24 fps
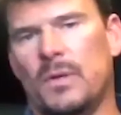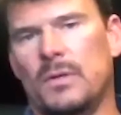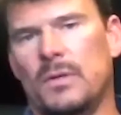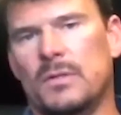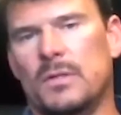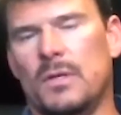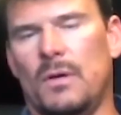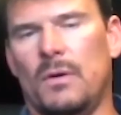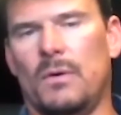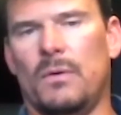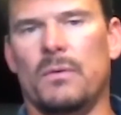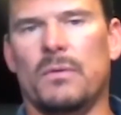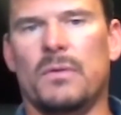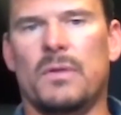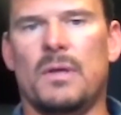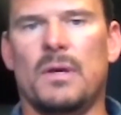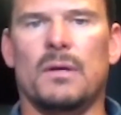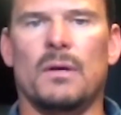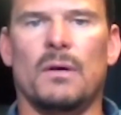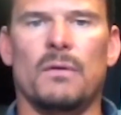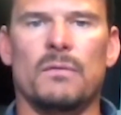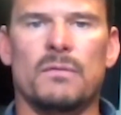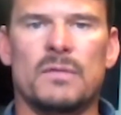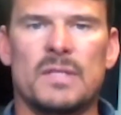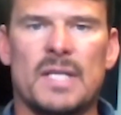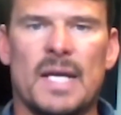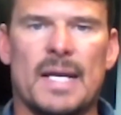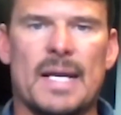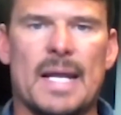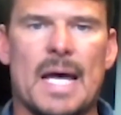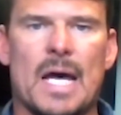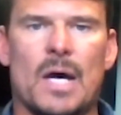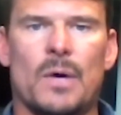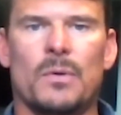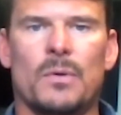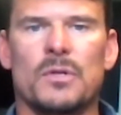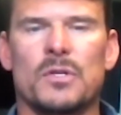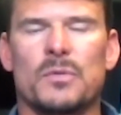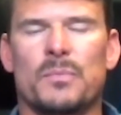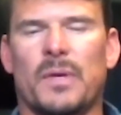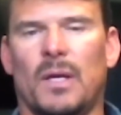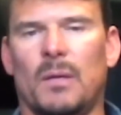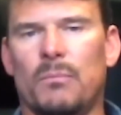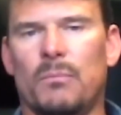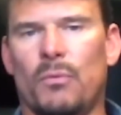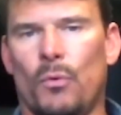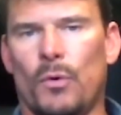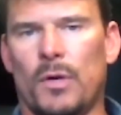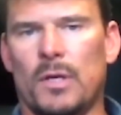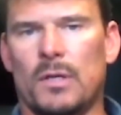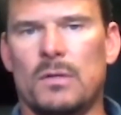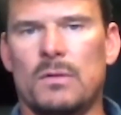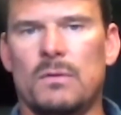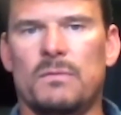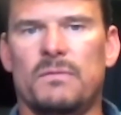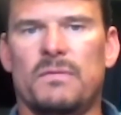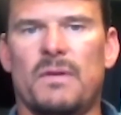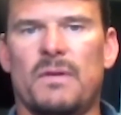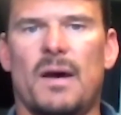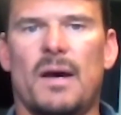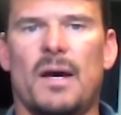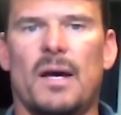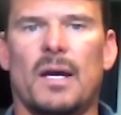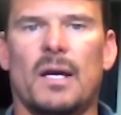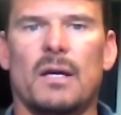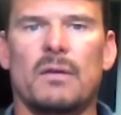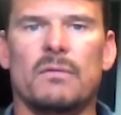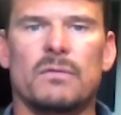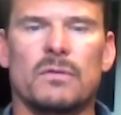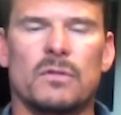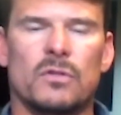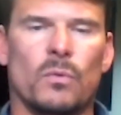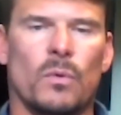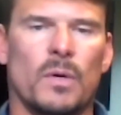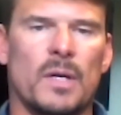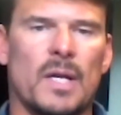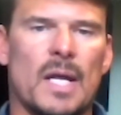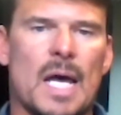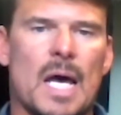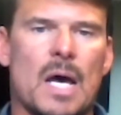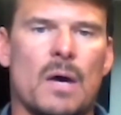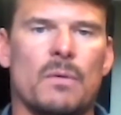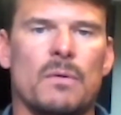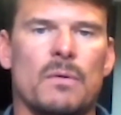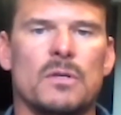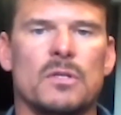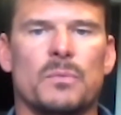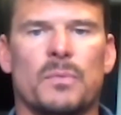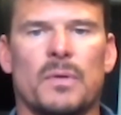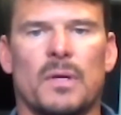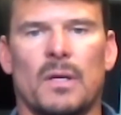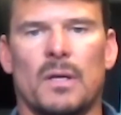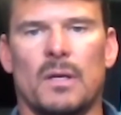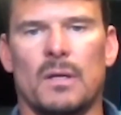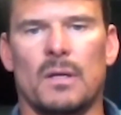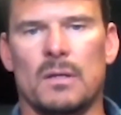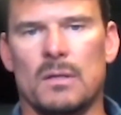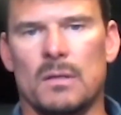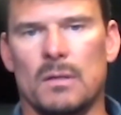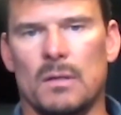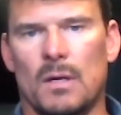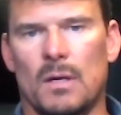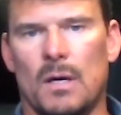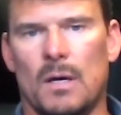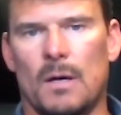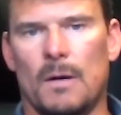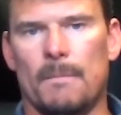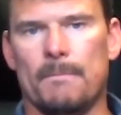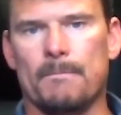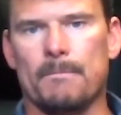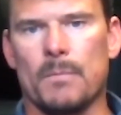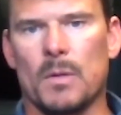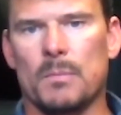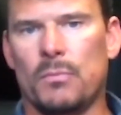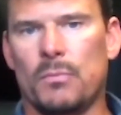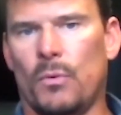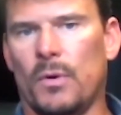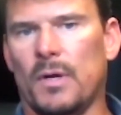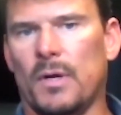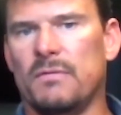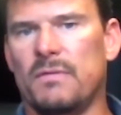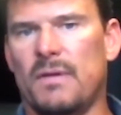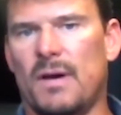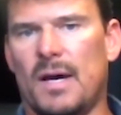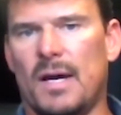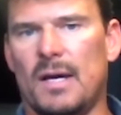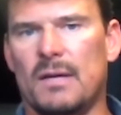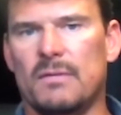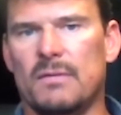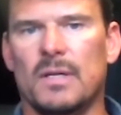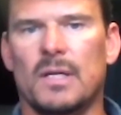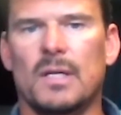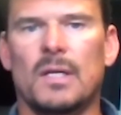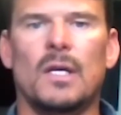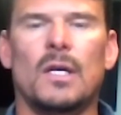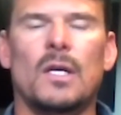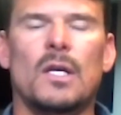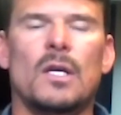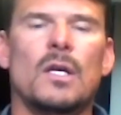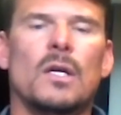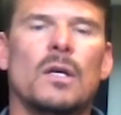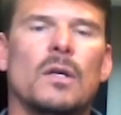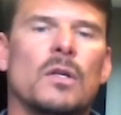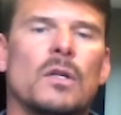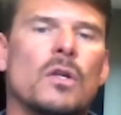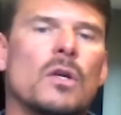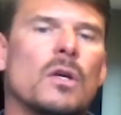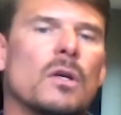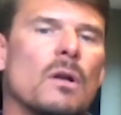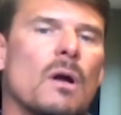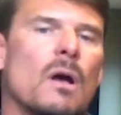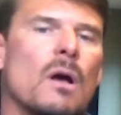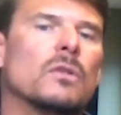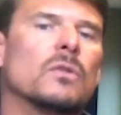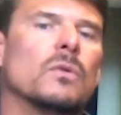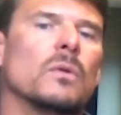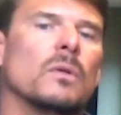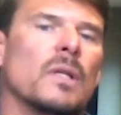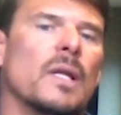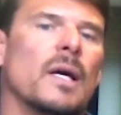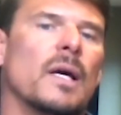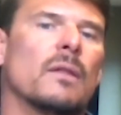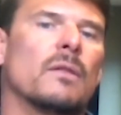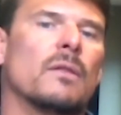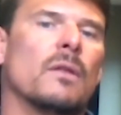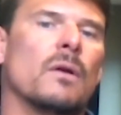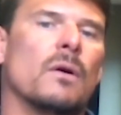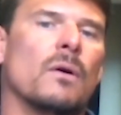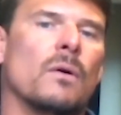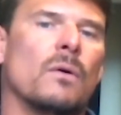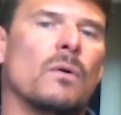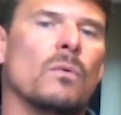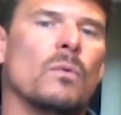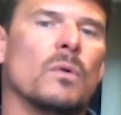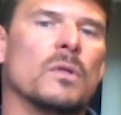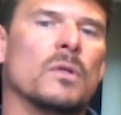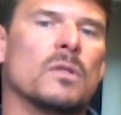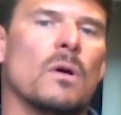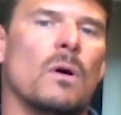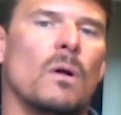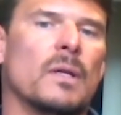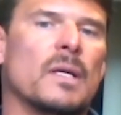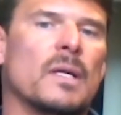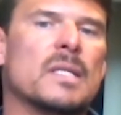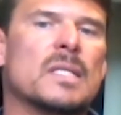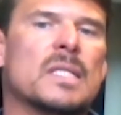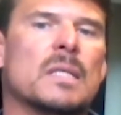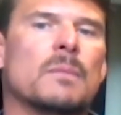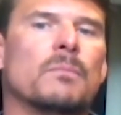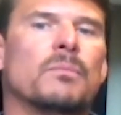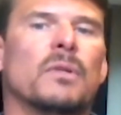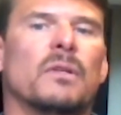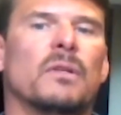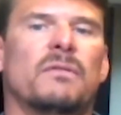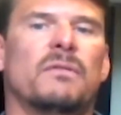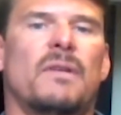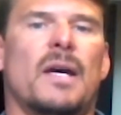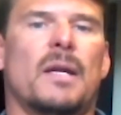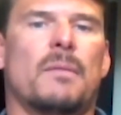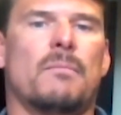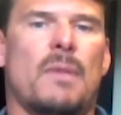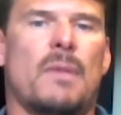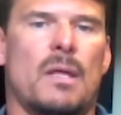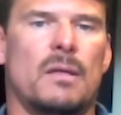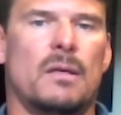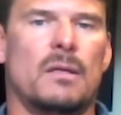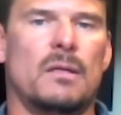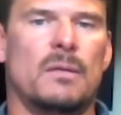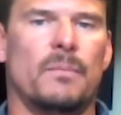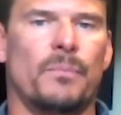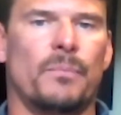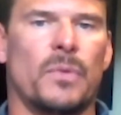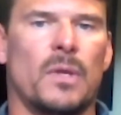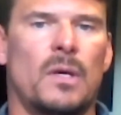So think of 10 hours being 0.25, 20 hours being 0.5. You can also elect, though, what's called a simplified method.